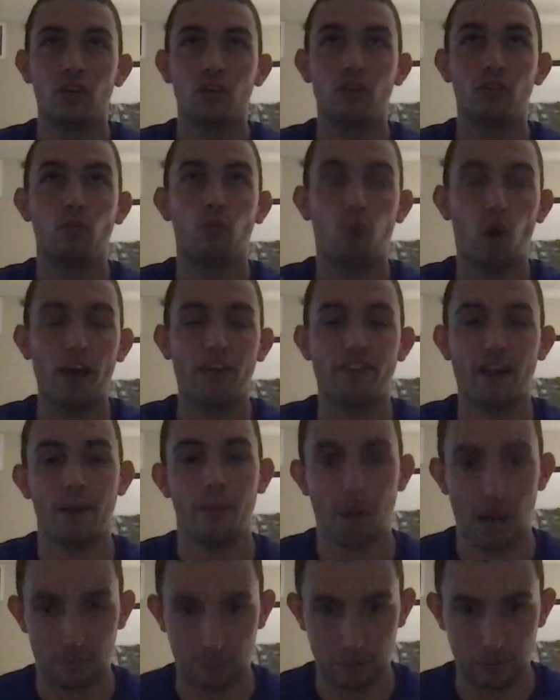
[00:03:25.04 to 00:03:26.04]
Wi-Fi
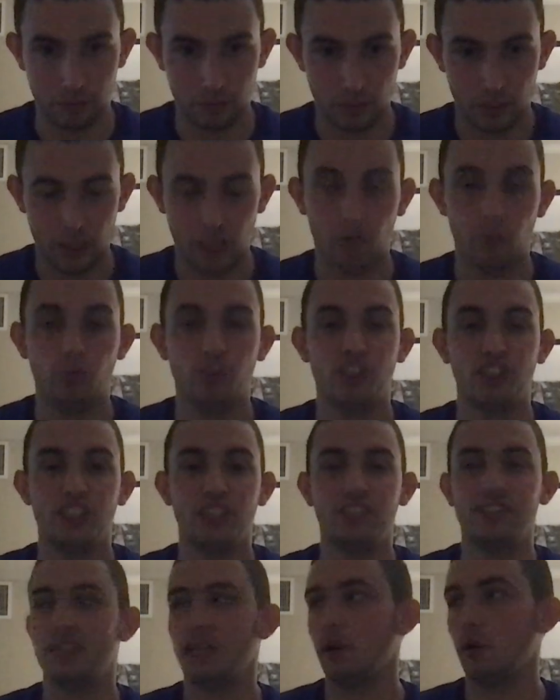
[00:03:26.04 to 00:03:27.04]
problem, in which
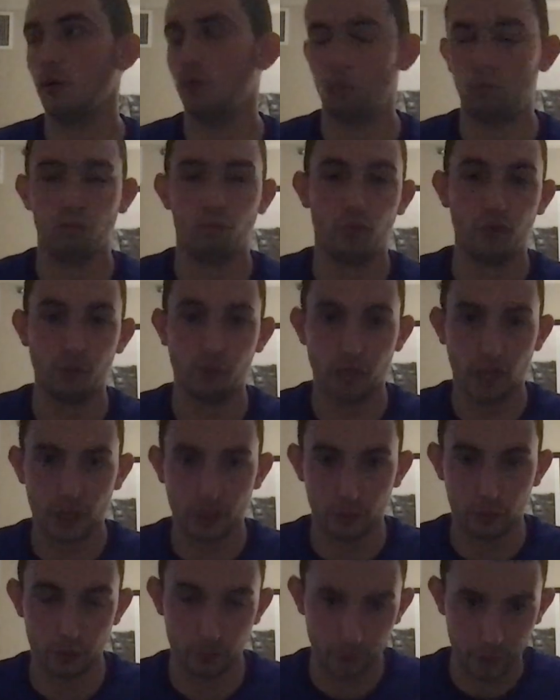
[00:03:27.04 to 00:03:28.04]
is, we're on
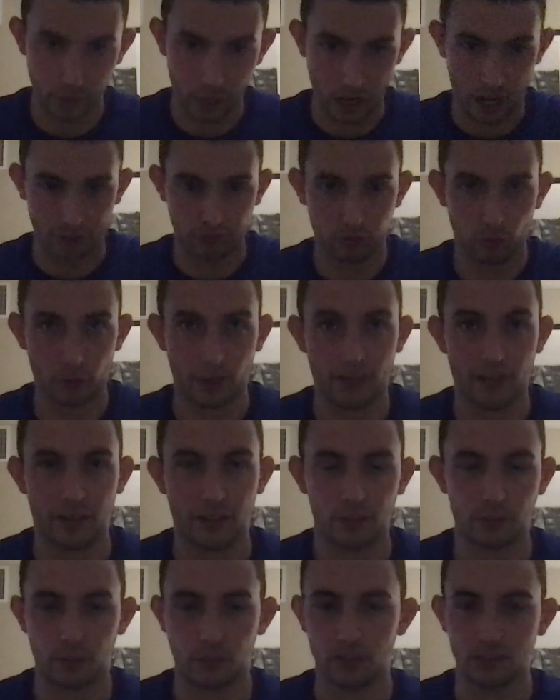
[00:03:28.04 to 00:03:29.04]
a high floor right now, I
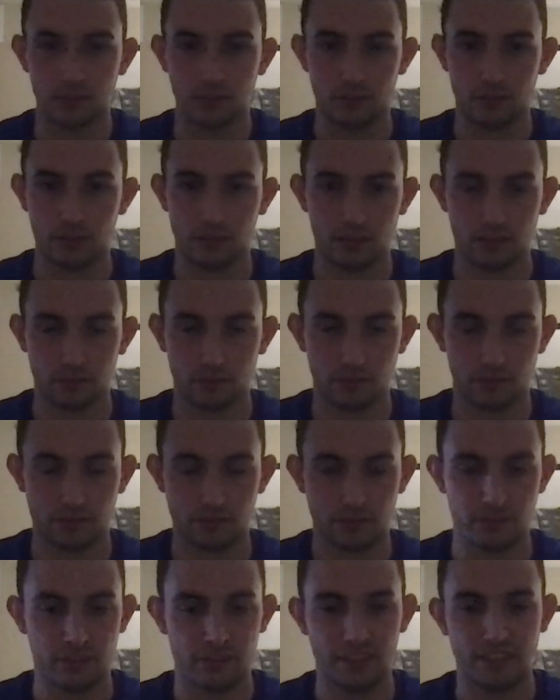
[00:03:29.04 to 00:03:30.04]
think we're on the
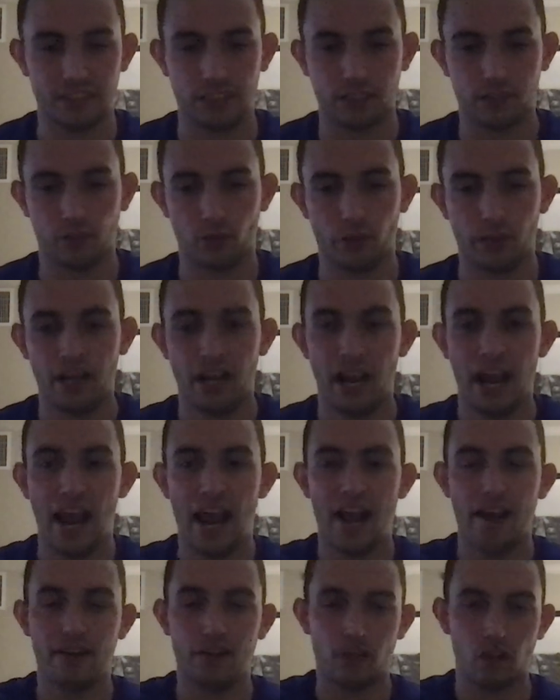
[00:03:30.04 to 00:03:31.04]
5th, 6th floor,
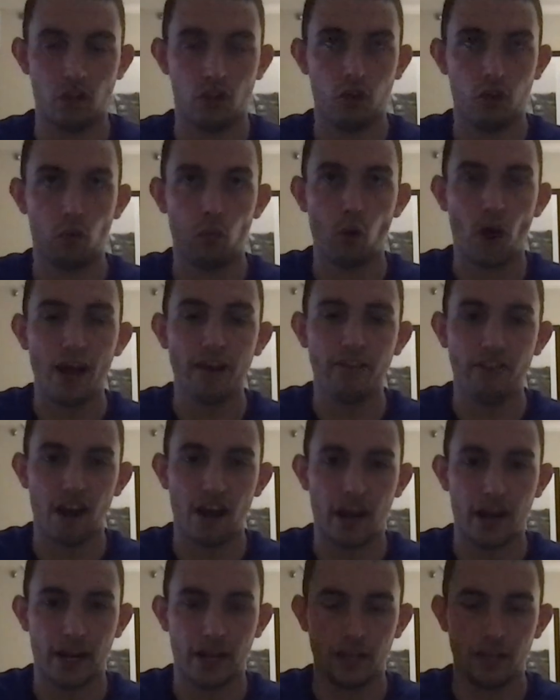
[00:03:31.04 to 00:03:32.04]
and the
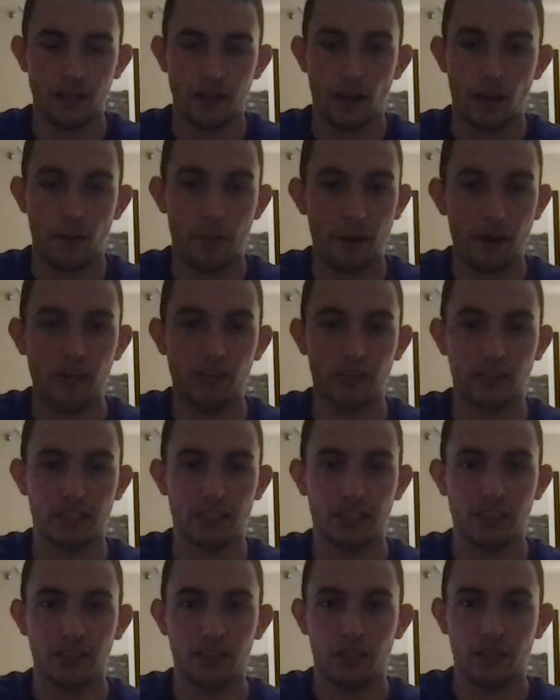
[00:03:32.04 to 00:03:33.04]
Wi-Fi,
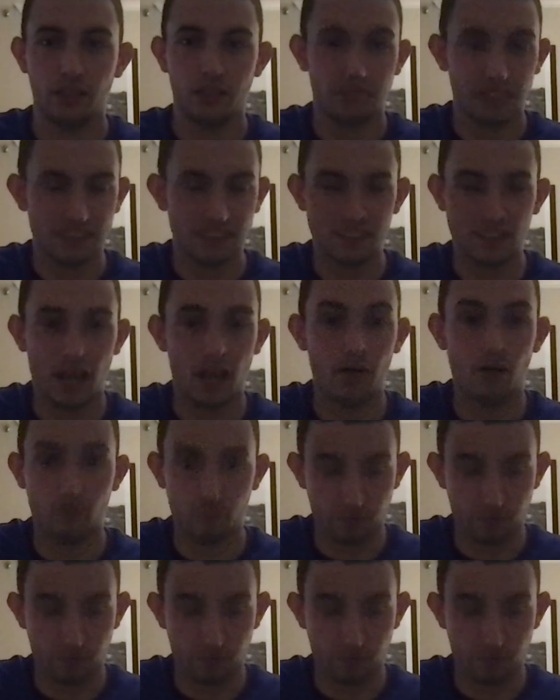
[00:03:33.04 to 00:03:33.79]
apparently, is not,